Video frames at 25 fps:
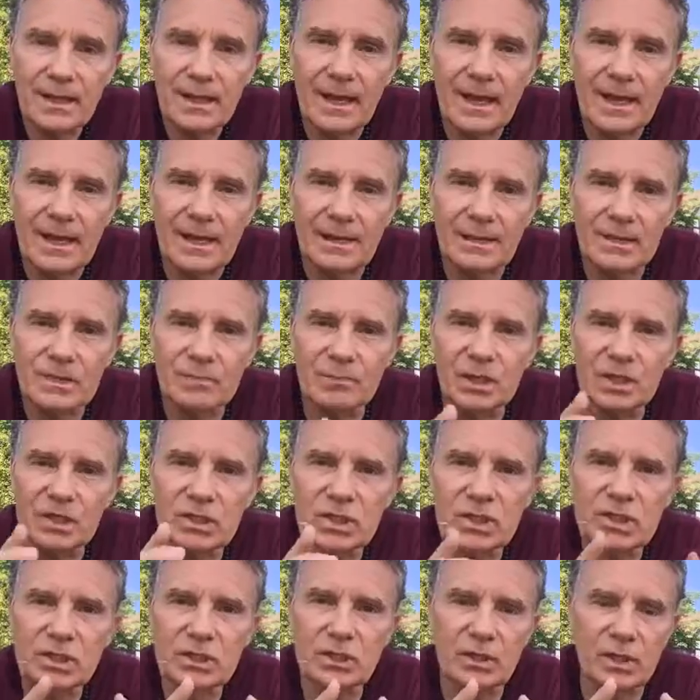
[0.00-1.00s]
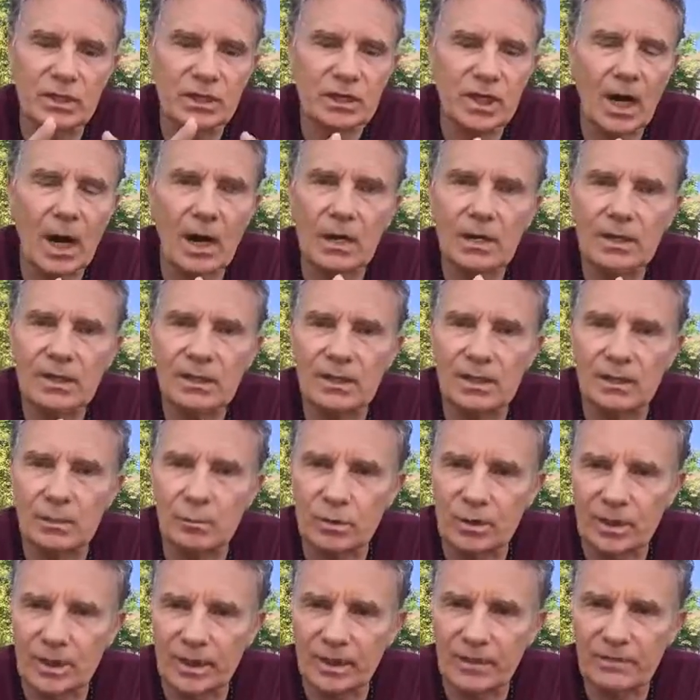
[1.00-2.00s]
and it's much easier to target
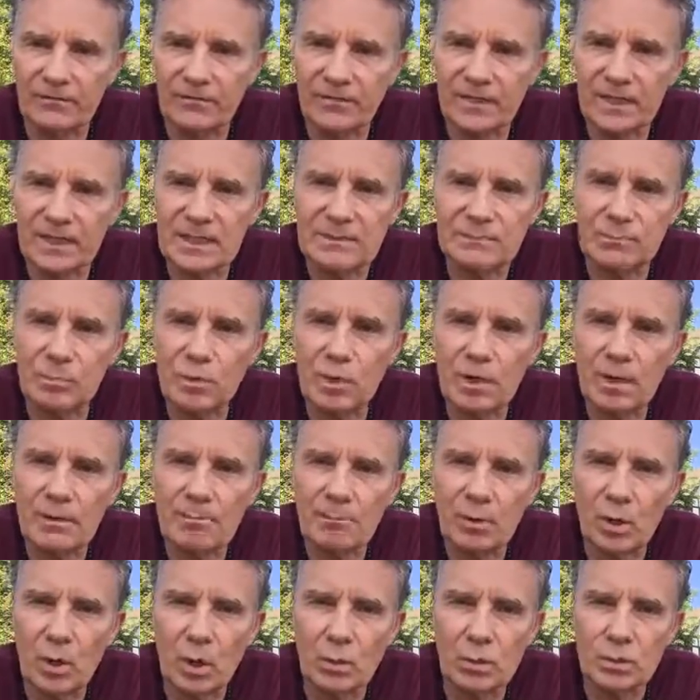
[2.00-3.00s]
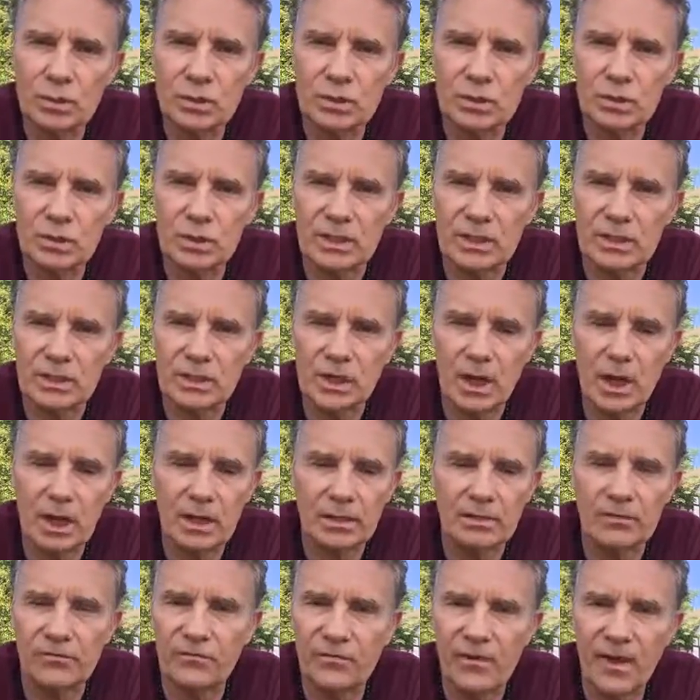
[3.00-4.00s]
them with like a Facebook post. You can
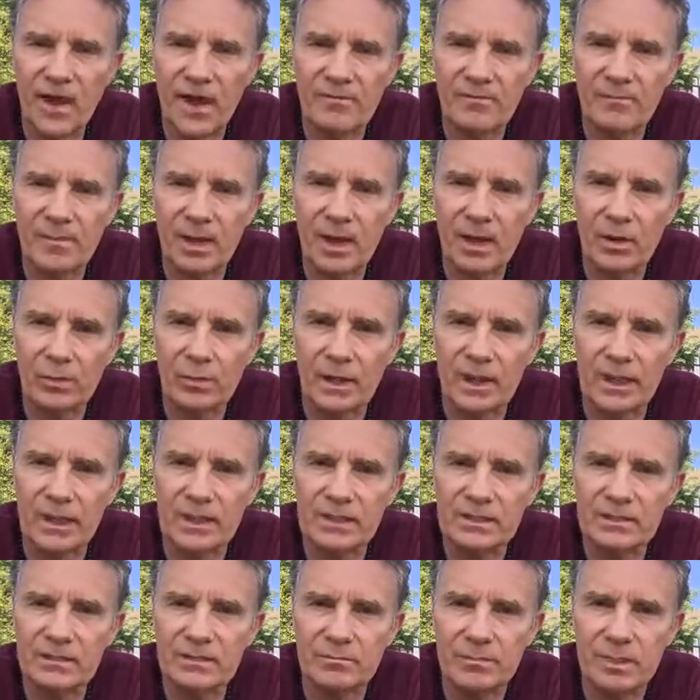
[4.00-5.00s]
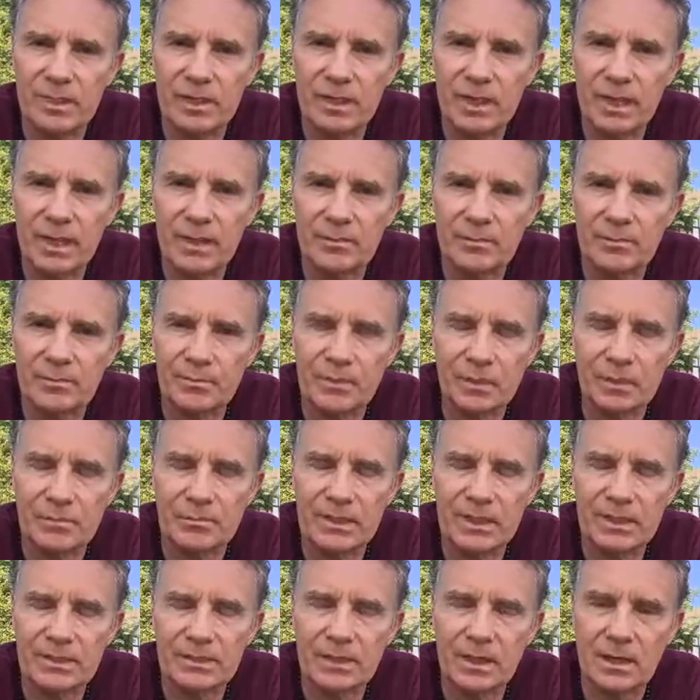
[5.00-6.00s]
target a 5-mile radius in
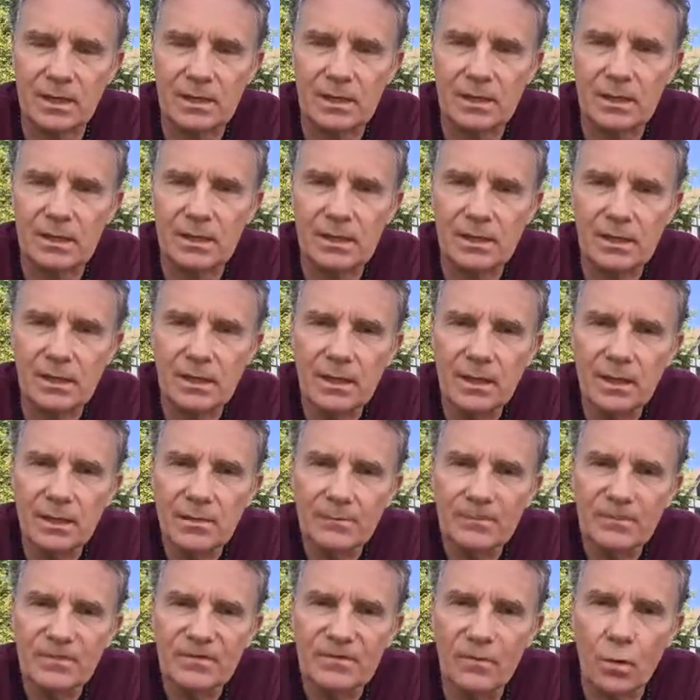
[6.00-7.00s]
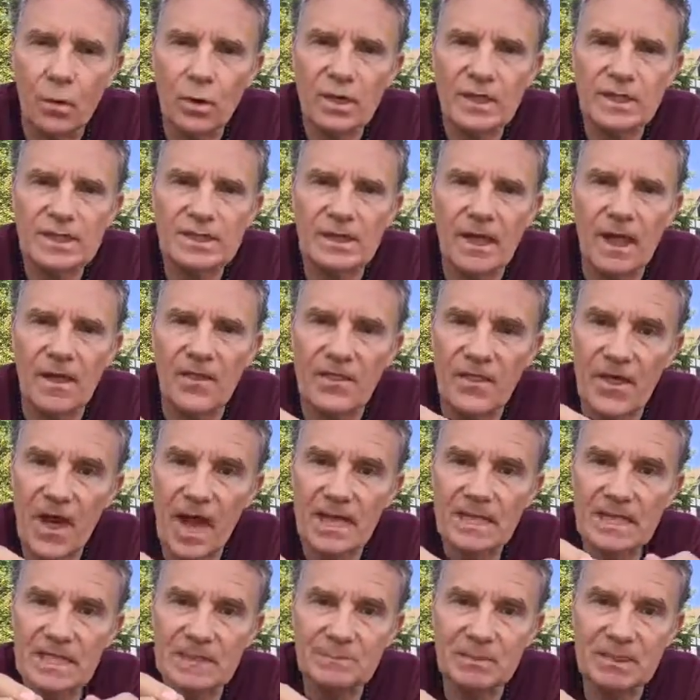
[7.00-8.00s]
Minnetonka, focused on
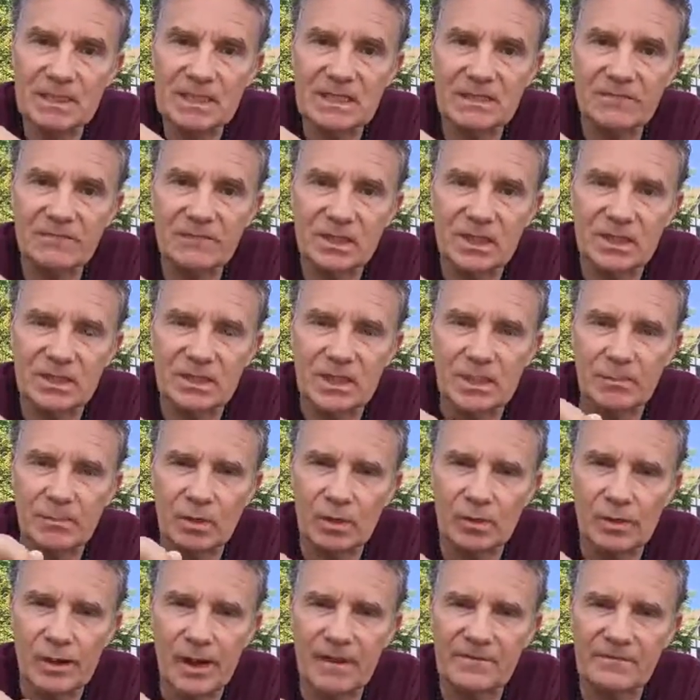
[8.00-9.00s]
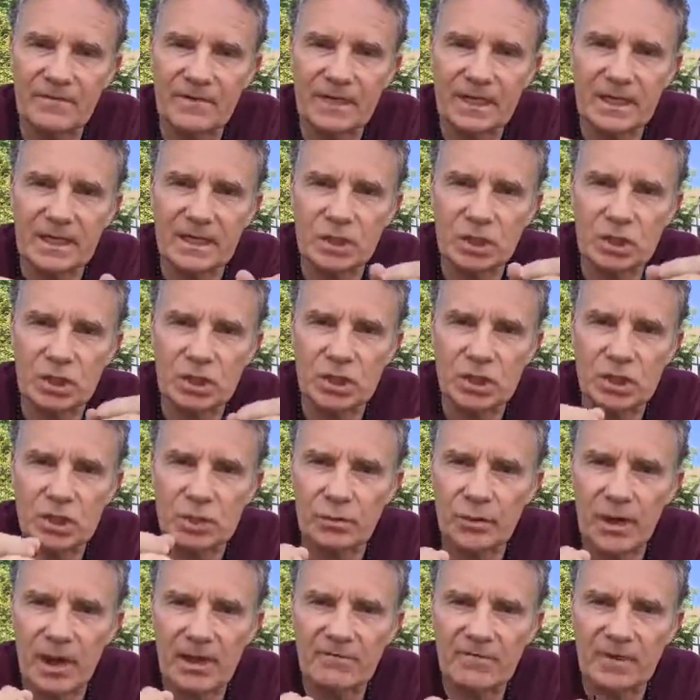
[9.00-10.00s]
that specific demographic and
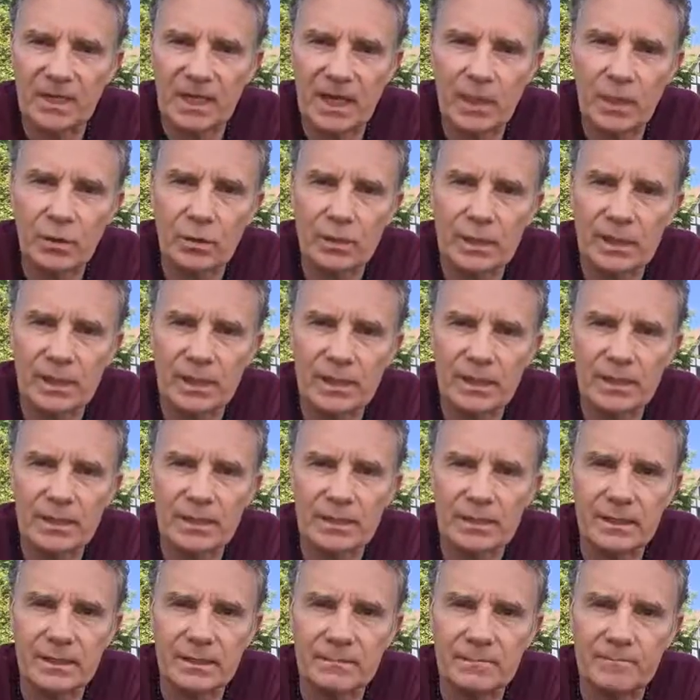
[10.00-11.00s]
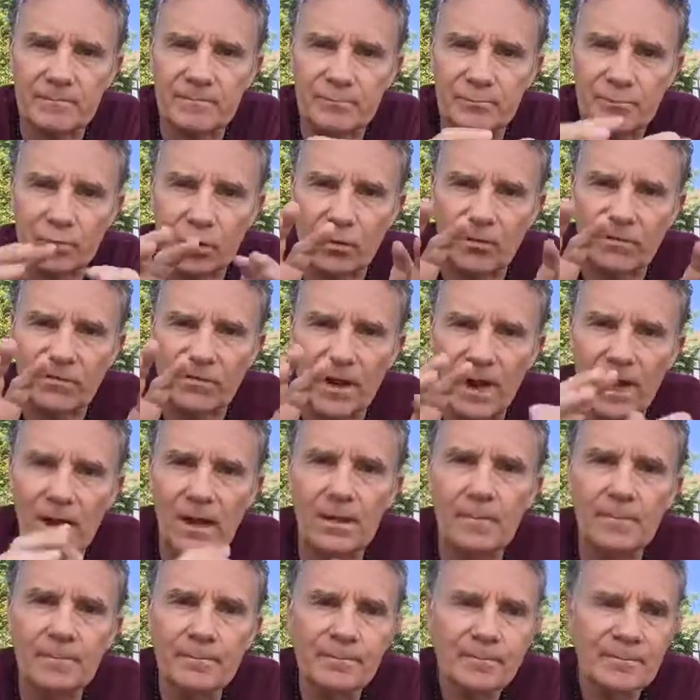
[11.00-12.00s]
geographic area and
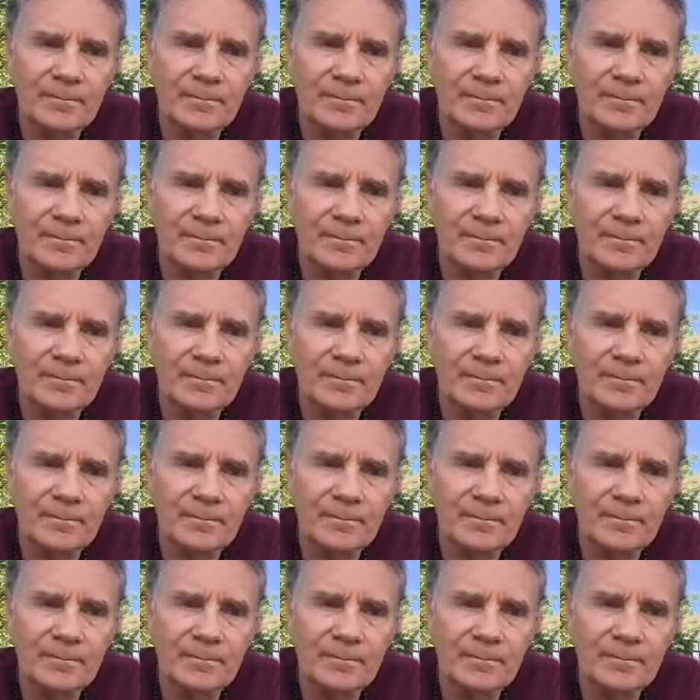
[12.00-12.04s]
profile.